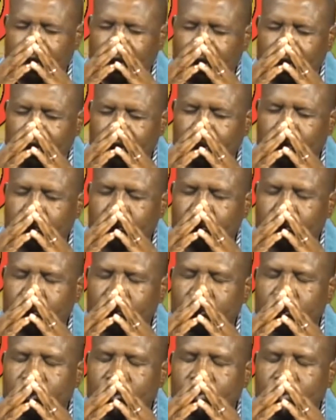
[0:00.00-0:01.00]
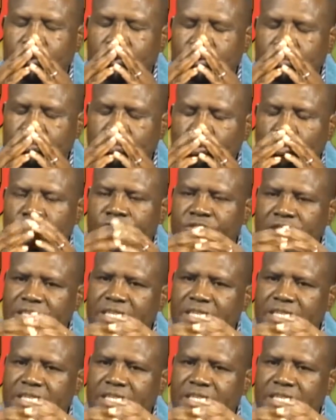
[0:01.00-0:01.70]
you moved the